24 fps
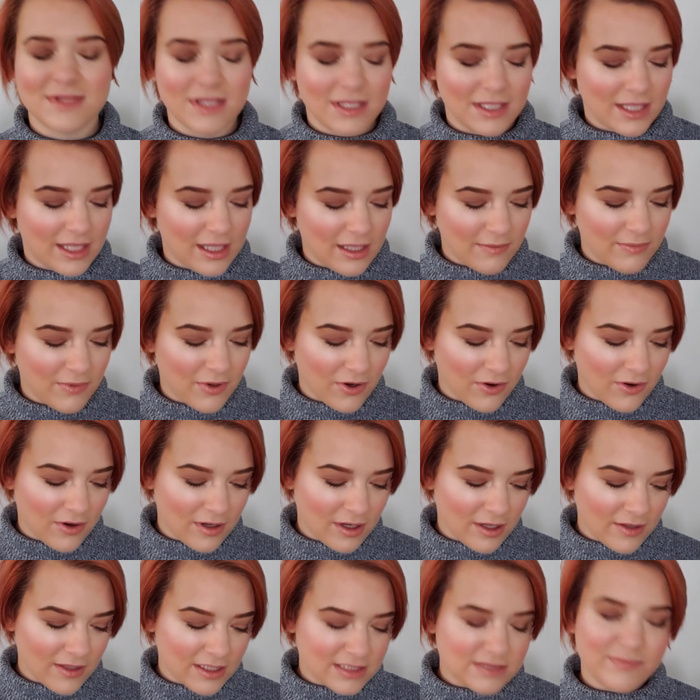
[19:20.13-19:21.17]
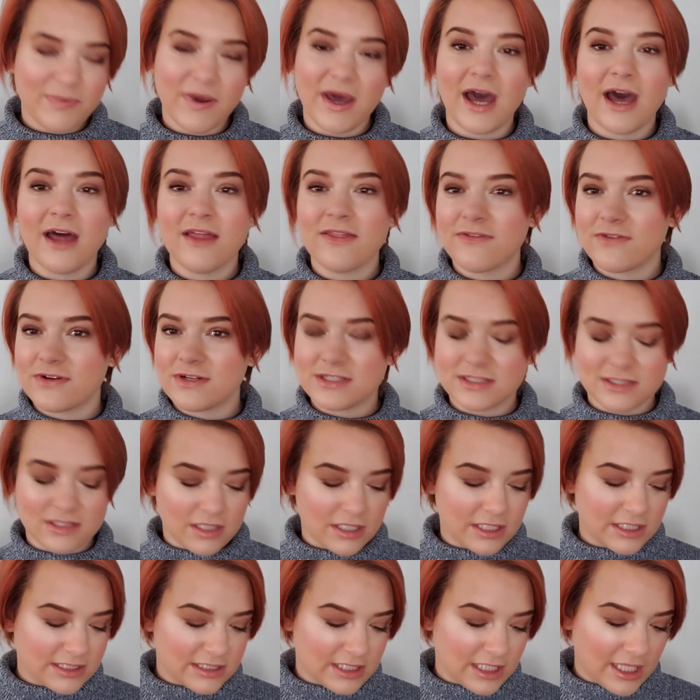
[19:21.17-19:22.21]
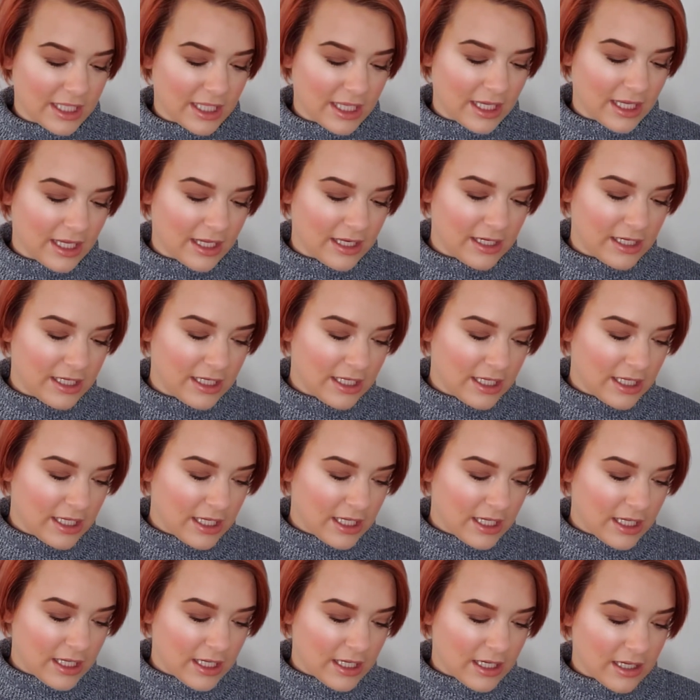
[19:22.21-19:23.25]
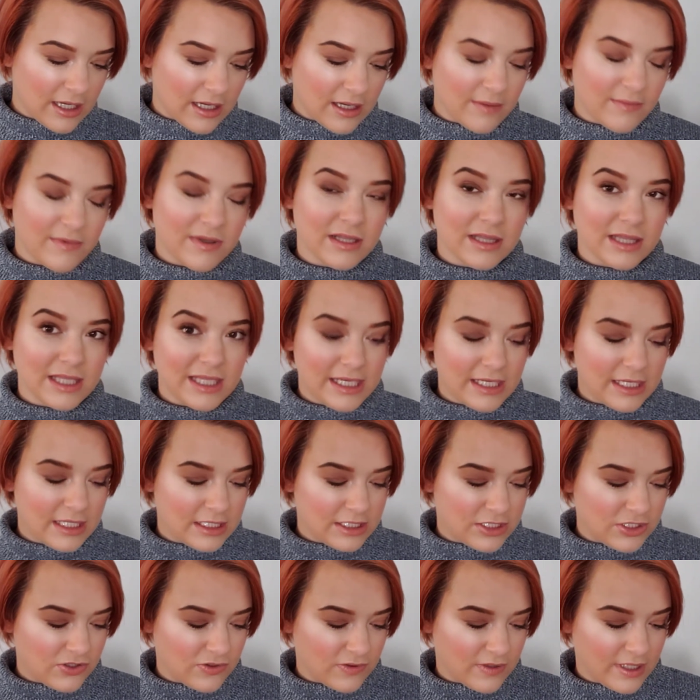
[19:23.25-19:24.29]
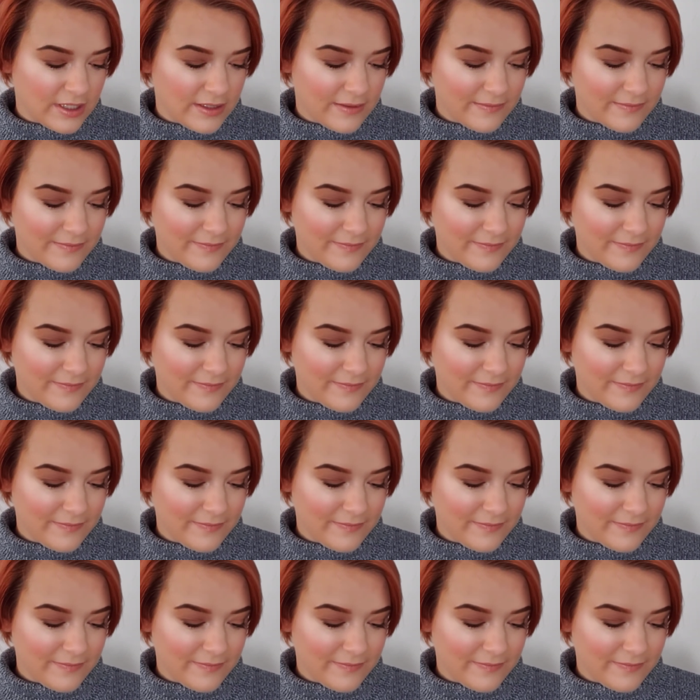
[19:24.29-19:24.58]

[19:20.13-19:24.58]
keep going on this path for as long as I can, and lean into it.